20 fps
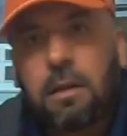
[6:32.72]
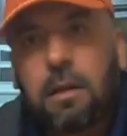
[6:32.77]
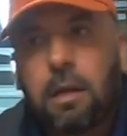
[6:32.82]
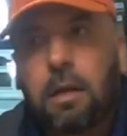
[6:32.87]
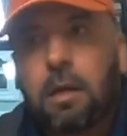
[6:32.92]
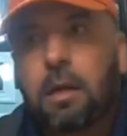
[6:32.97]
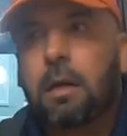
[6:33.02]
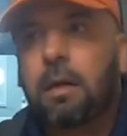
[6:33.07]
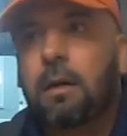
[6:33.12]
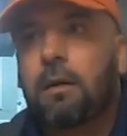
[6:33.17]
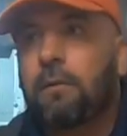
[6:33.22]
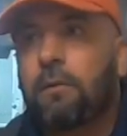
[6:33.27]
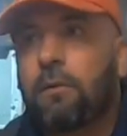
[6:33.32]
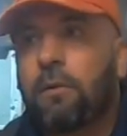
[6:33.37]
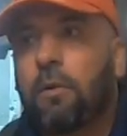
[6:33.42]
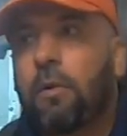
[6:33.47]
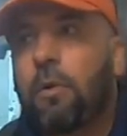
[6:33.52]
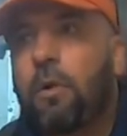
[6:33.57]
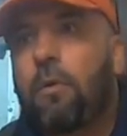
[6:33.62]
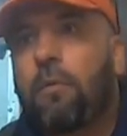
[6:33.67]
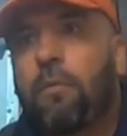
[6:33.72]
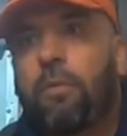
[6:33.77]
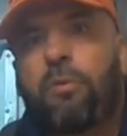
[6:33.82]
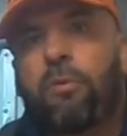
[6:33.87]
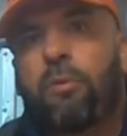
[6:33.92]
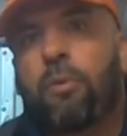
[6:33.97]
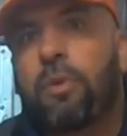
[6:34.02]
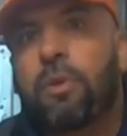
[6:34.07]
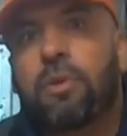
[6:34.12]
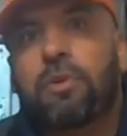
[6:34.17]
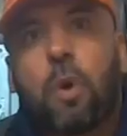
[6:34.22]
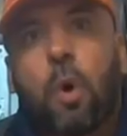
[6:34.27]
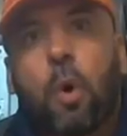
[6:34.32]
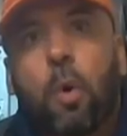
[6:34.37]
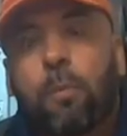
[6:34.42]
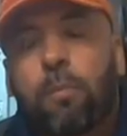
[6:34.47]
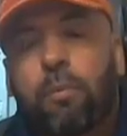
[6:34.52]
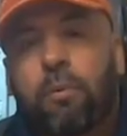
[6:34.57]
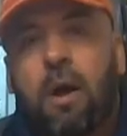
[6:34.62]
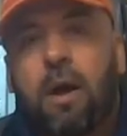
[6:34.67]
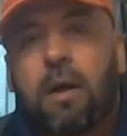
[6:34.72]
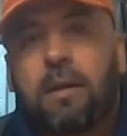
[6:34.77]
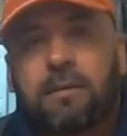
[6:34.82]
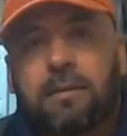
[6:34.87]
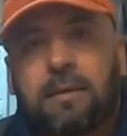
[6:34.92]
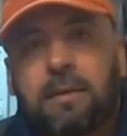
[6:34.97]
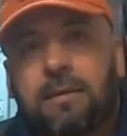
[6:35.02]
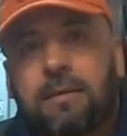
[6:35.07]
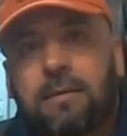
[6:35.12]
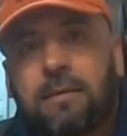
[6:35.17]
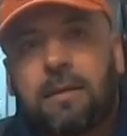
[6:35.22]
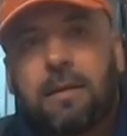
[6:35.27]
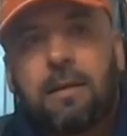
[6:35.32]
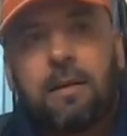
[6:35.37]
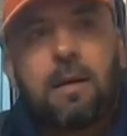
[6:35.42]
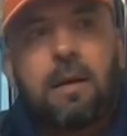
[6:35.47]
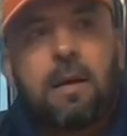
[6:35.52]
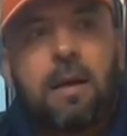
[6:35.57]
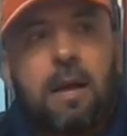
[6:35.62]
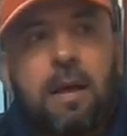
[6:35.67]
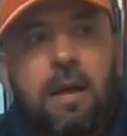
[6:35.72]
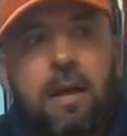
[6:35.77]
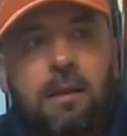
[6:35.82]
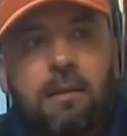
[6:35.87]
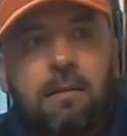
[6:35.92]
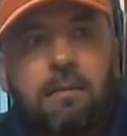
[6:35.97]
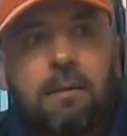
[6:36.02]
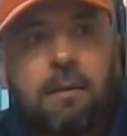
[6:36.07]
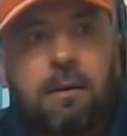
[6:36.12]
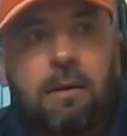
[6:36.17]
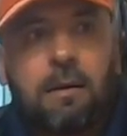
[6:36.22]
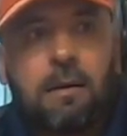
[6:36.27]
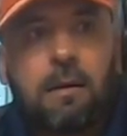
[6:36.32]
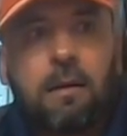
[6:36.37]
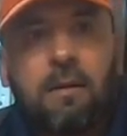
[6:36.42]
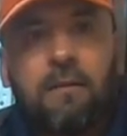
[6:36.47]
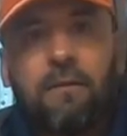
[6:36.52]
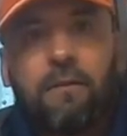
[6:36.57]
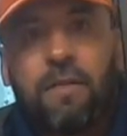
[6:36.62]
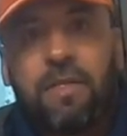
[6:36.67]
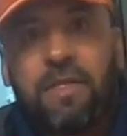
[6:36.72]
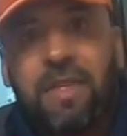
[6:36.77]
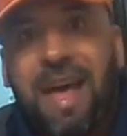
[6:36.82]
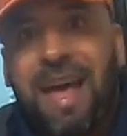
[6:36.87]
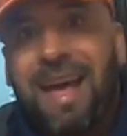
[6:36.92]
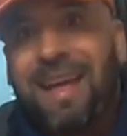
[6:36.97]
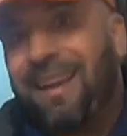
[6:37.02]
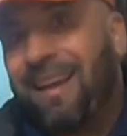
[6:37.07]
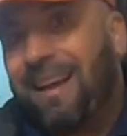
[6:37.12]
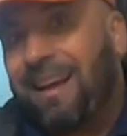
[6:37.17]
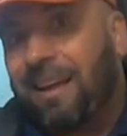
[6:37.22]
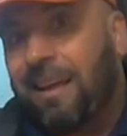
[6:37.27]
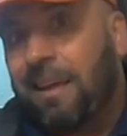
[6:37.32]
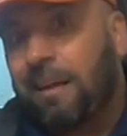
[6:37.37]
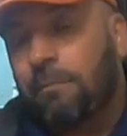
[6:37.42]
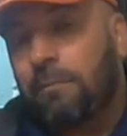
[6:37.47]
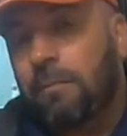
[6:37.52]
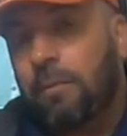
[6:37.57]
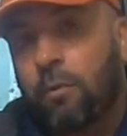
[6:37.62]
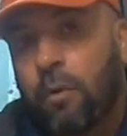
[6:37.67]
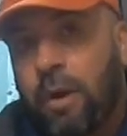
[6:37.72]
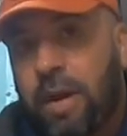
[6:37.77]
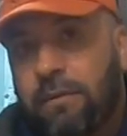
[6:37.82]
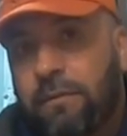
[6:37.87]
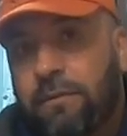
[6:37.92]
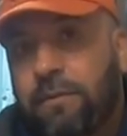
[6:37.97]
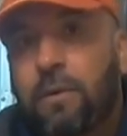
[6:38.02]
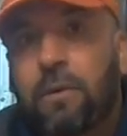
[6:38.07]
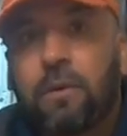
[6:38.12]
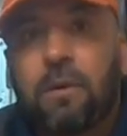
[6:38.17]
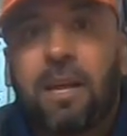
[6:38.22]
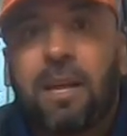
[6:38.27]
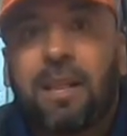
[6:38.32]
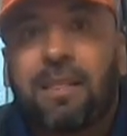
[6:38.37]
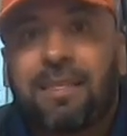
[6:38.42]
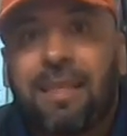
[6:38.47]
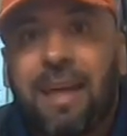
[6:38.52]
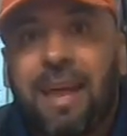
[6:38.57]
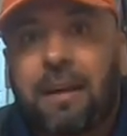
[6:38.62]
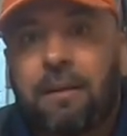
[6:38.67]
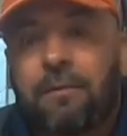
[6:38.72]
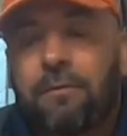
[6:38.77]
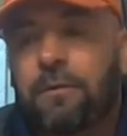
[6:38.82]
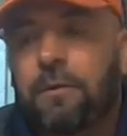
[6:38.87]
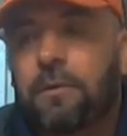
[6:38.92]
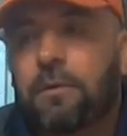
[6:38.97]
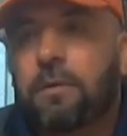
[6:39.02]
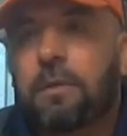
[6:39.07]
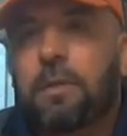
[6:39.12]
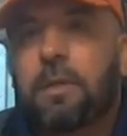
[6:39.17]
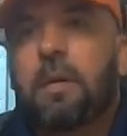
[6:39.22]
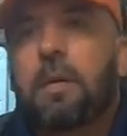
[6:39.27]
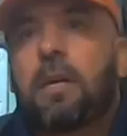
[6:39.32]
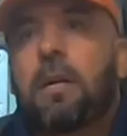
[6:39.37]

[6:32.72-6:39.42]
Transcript: through this whole process. And for that, I am grateful and thankful.